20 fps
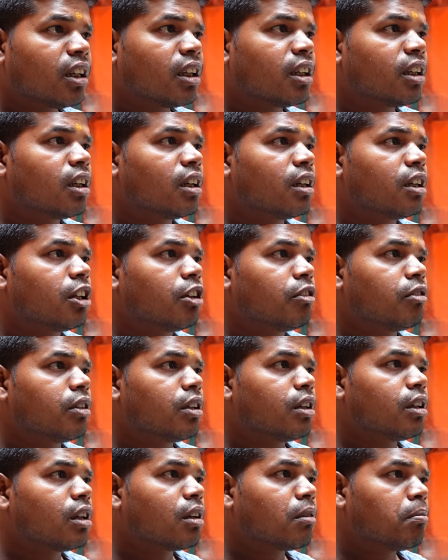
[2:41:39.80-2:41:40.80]
in the
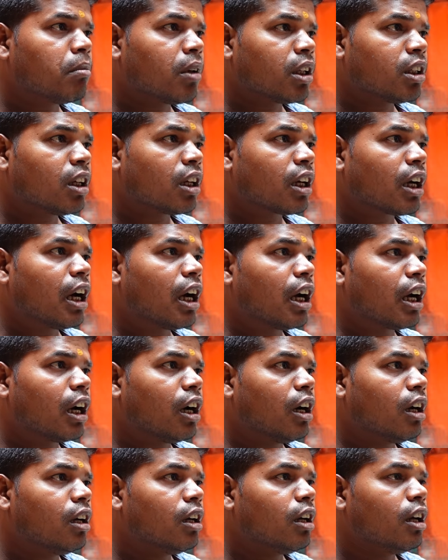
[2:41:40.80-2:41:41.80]
river, Mother
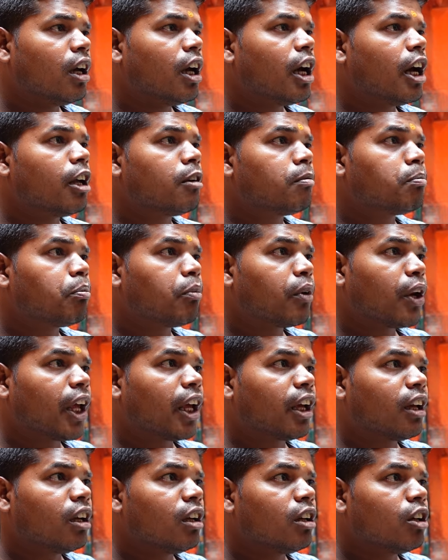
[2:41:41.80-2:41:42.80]
Ganga, and
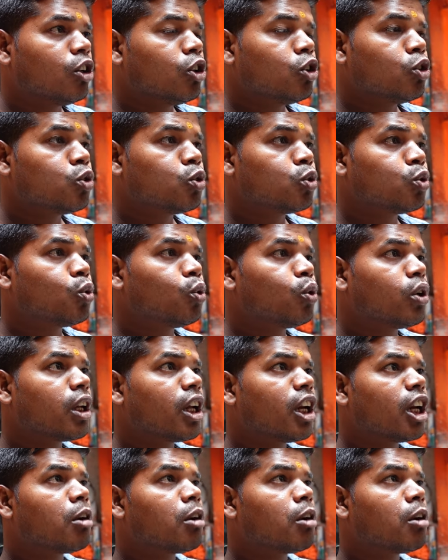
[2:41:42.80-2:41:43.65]
praying. Surya